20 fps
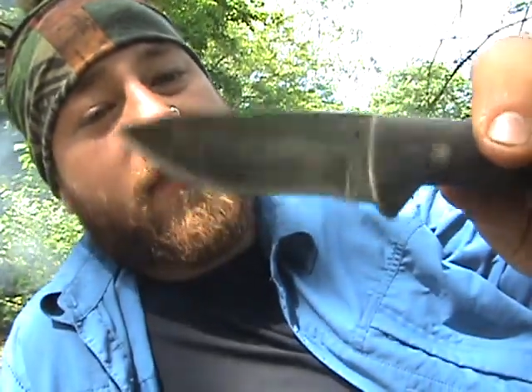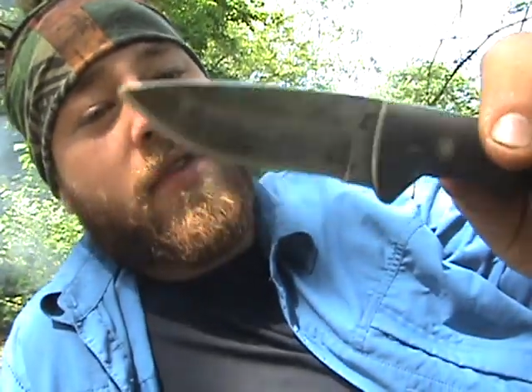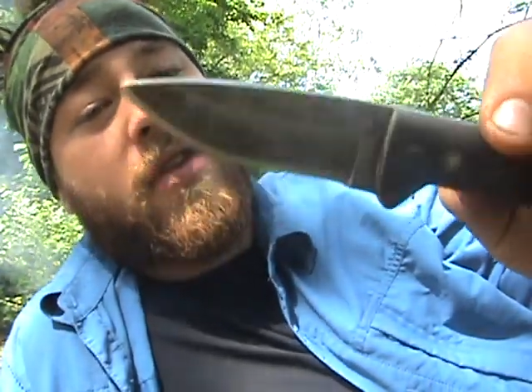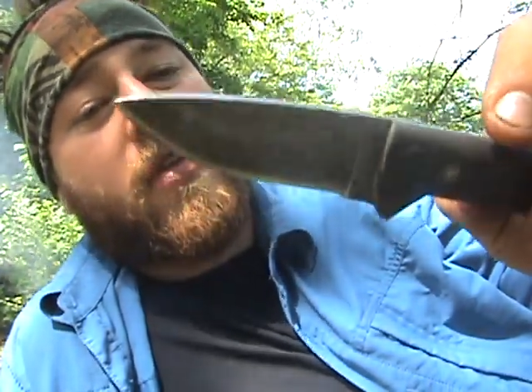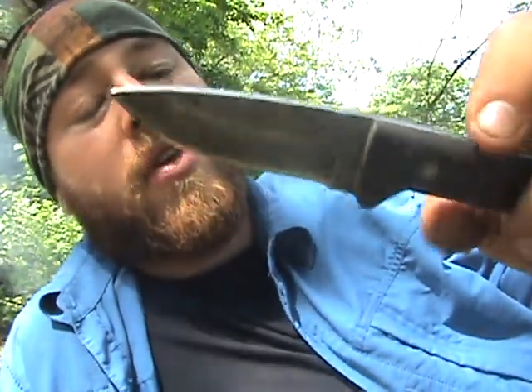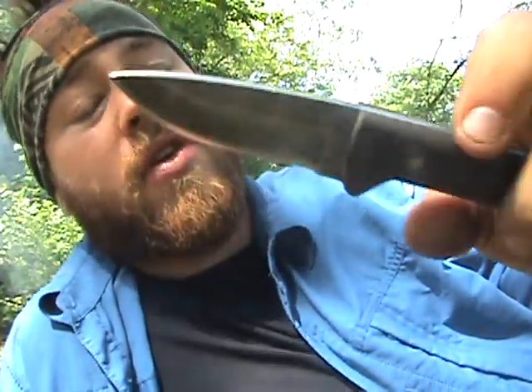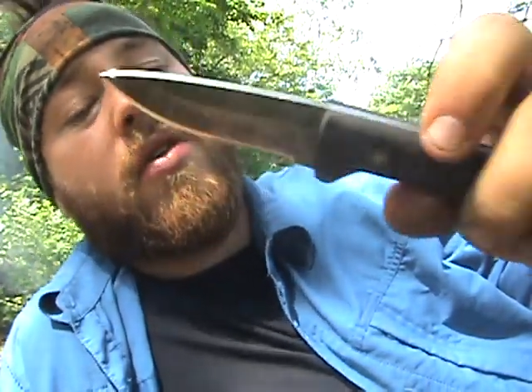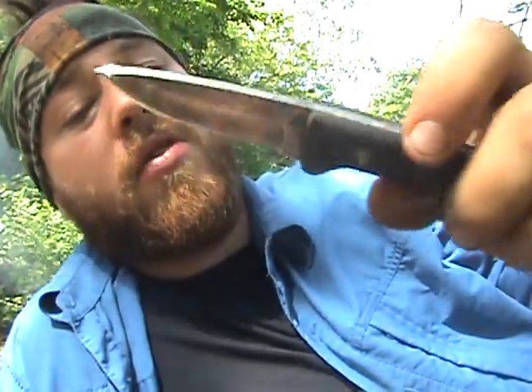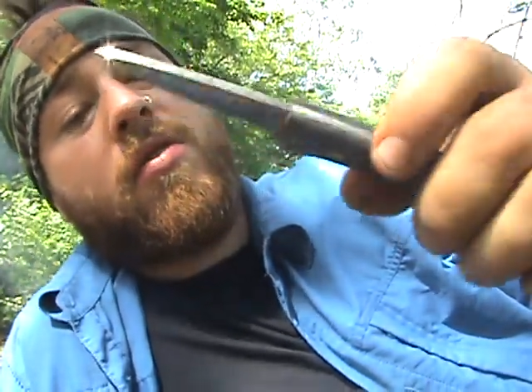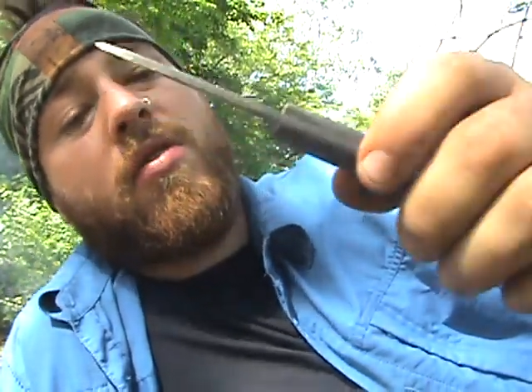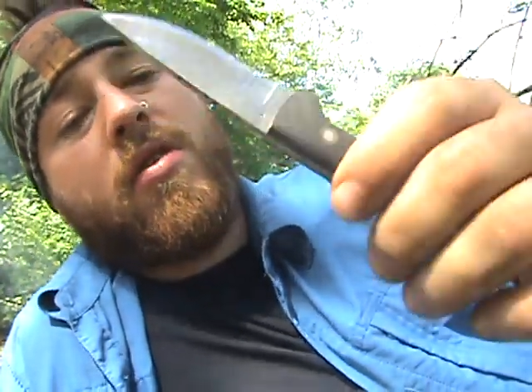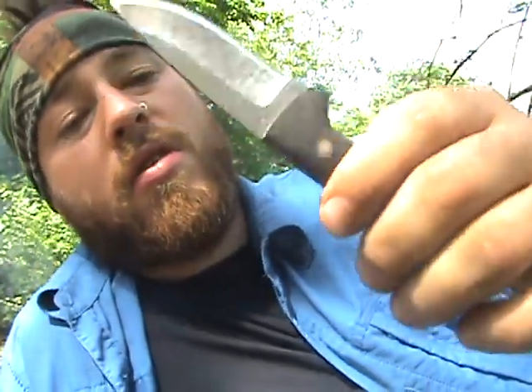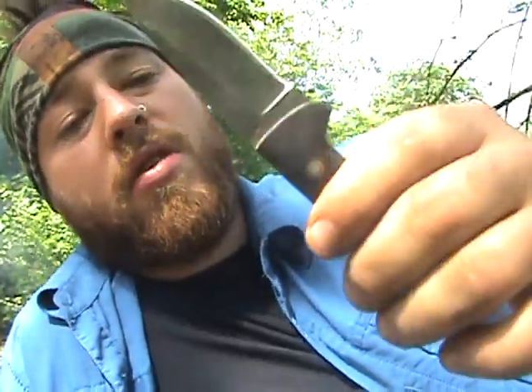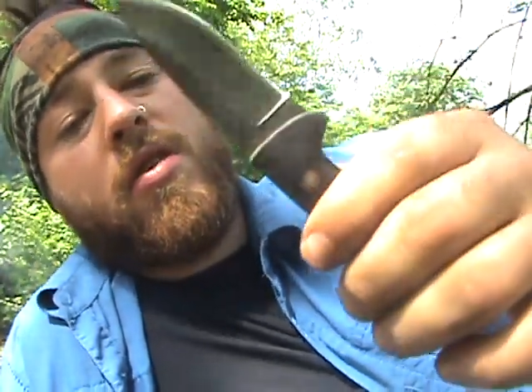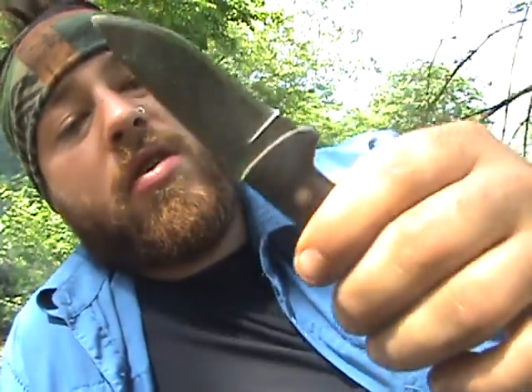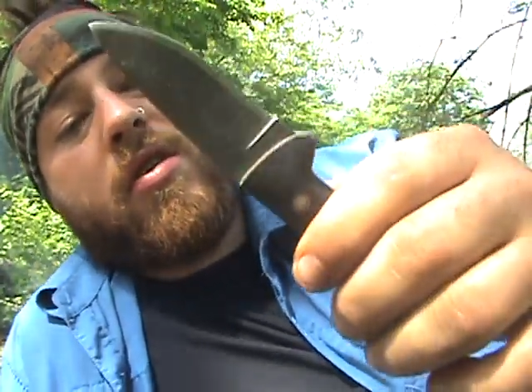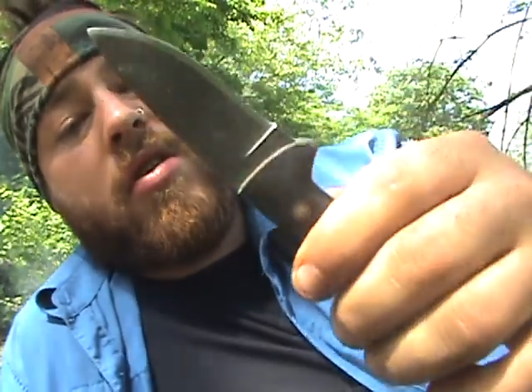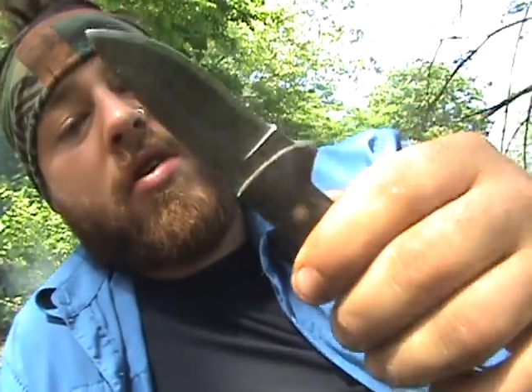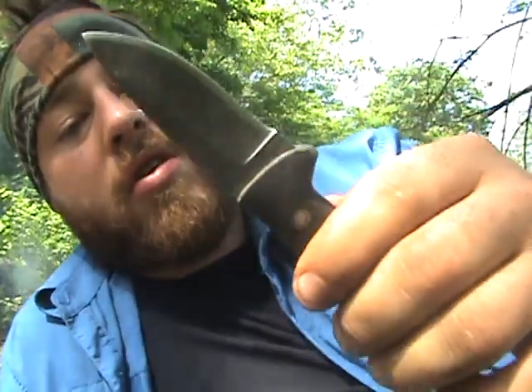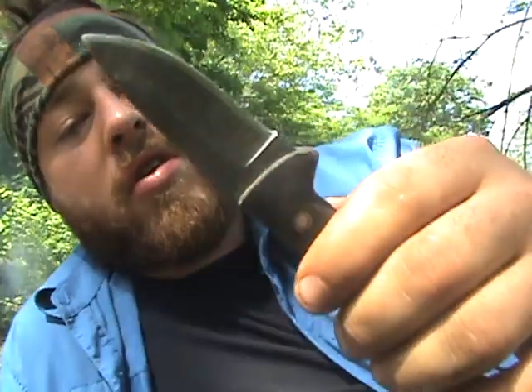to do,
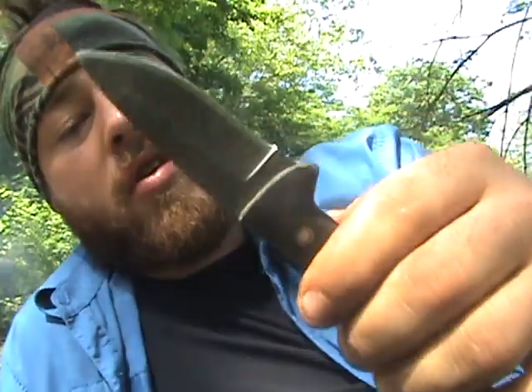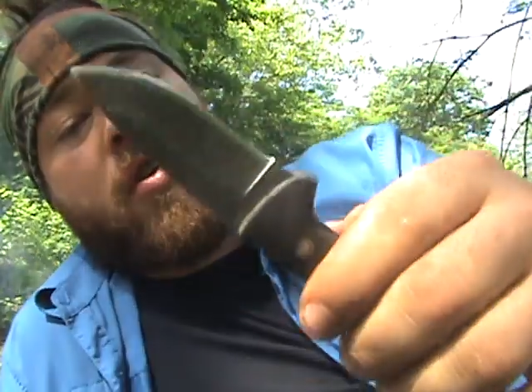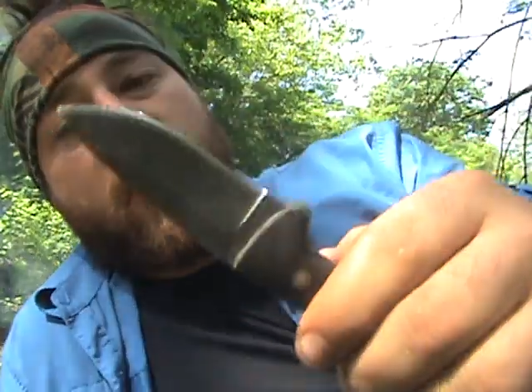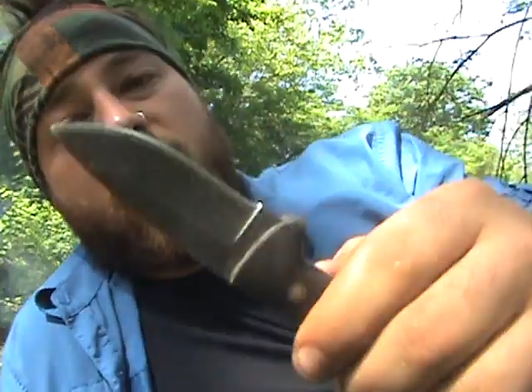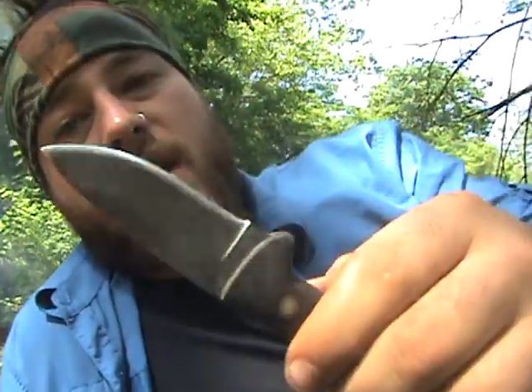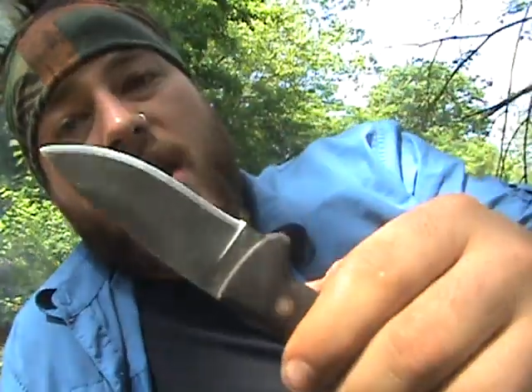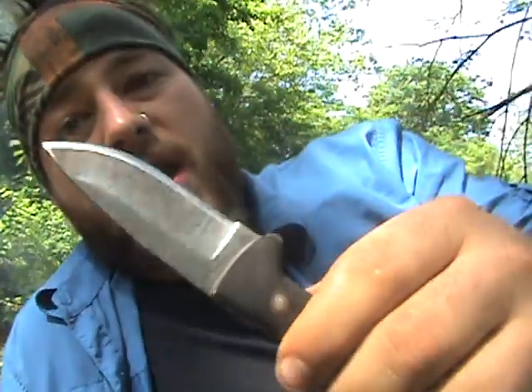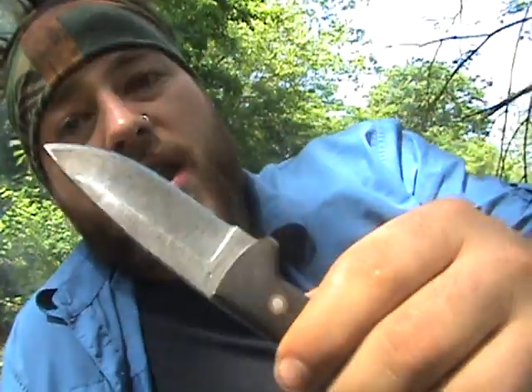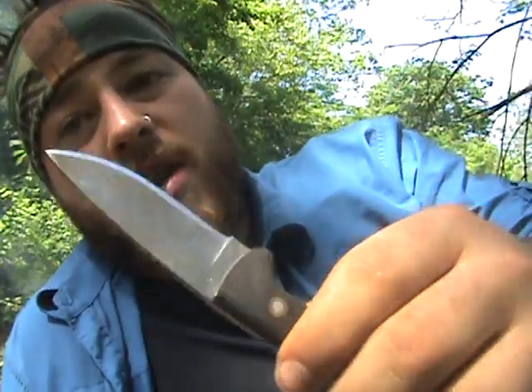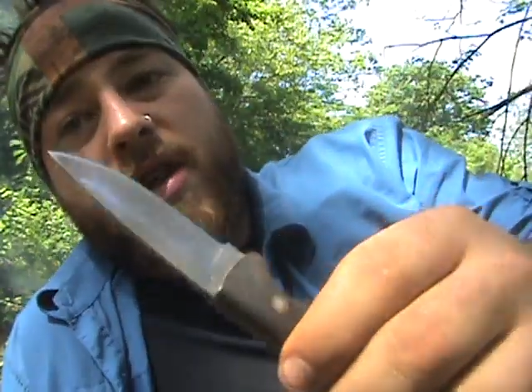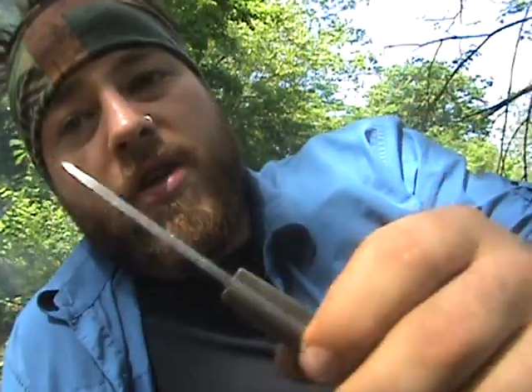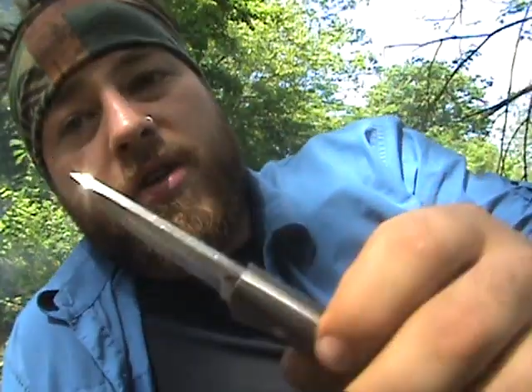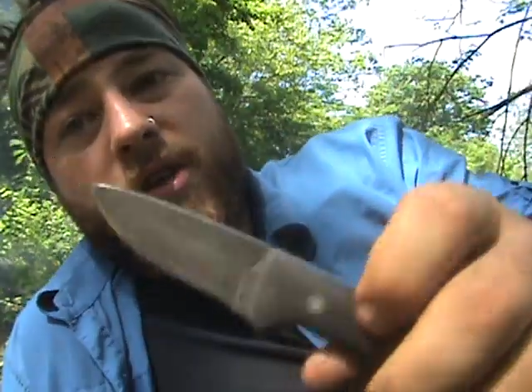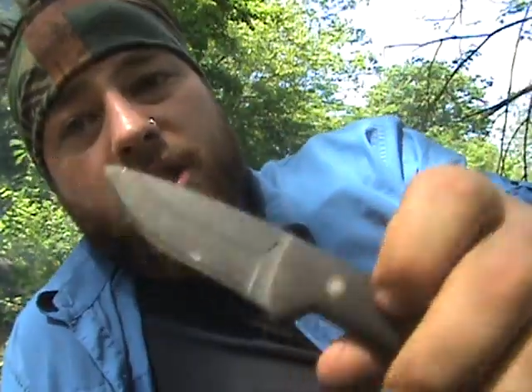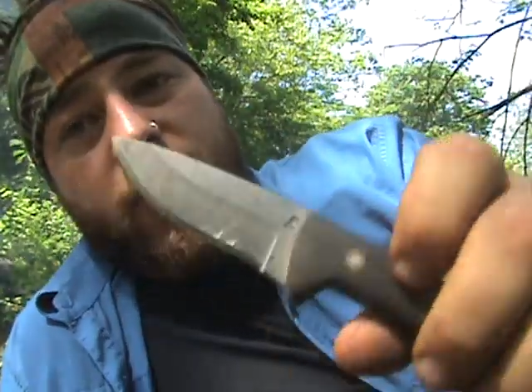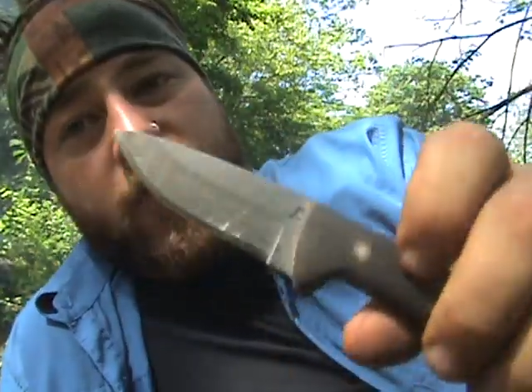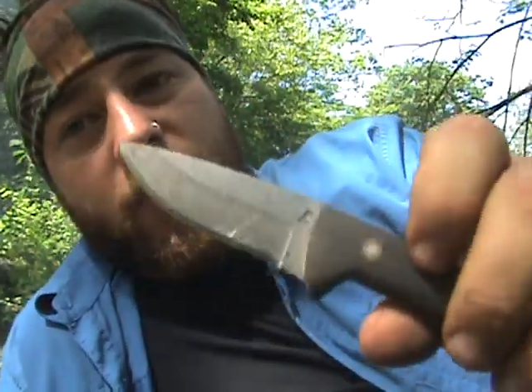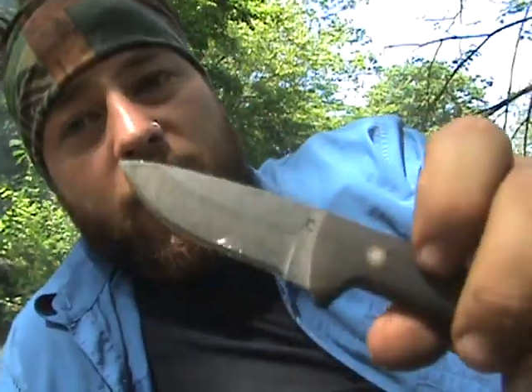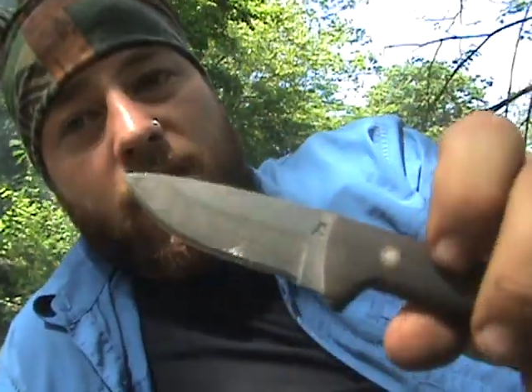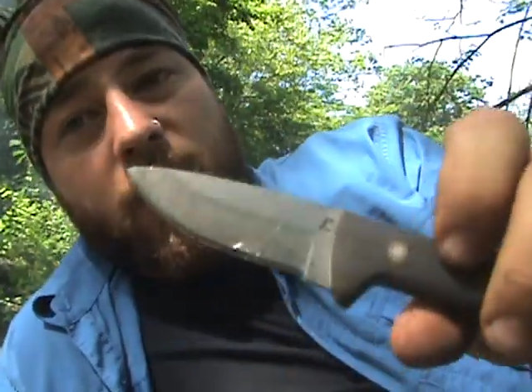and you know,
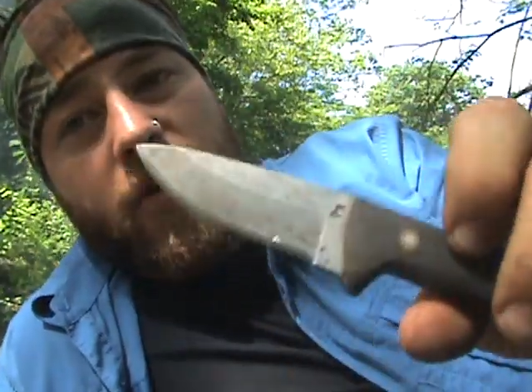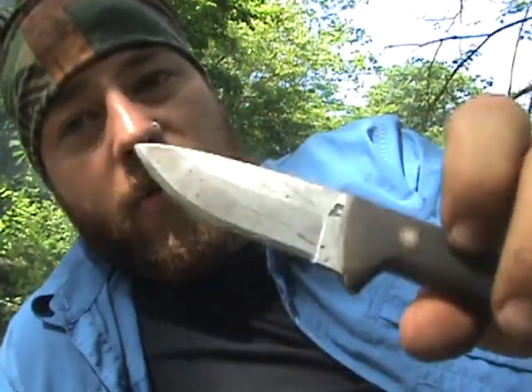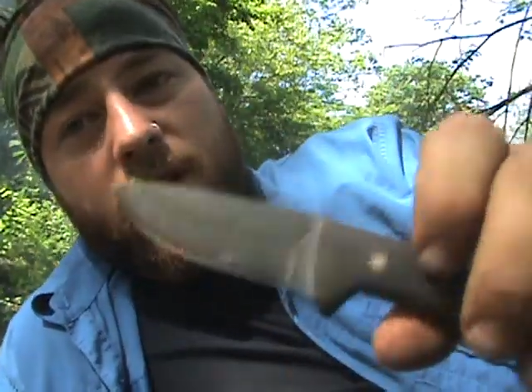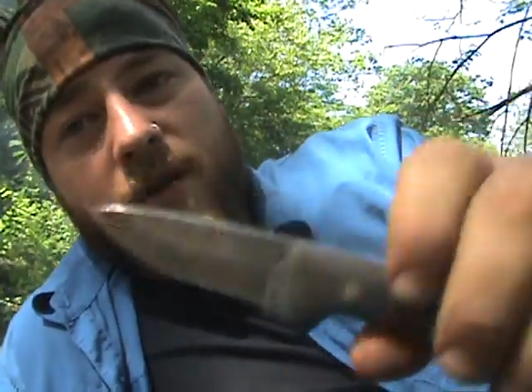just your